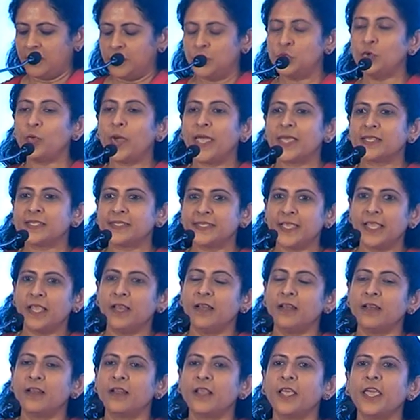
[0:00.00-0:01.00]
to
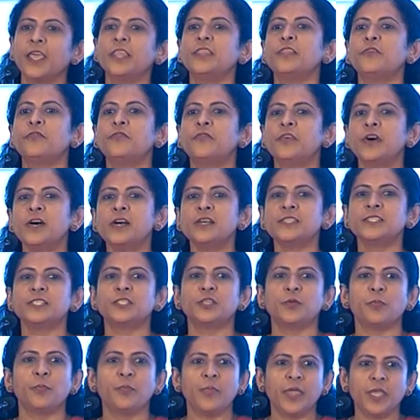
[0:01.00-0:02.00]
excel in the
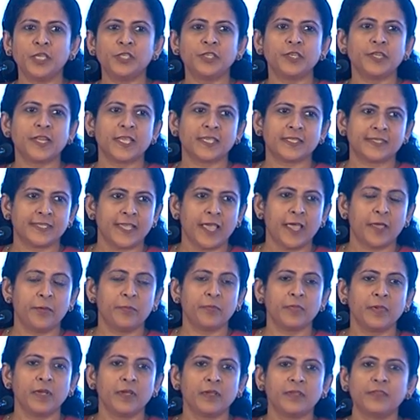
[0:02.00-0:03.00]
first major exam
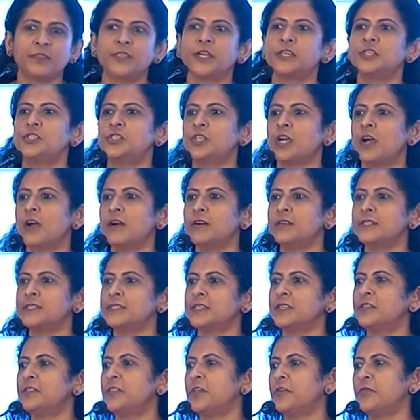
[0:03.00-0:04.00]
that charts
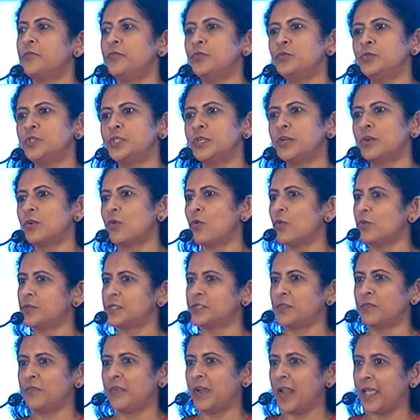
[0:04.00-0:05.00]
their future
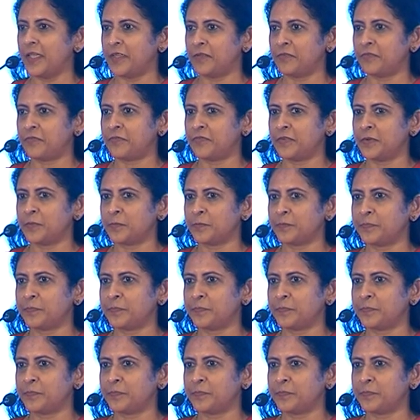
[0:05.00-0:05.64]
course of life.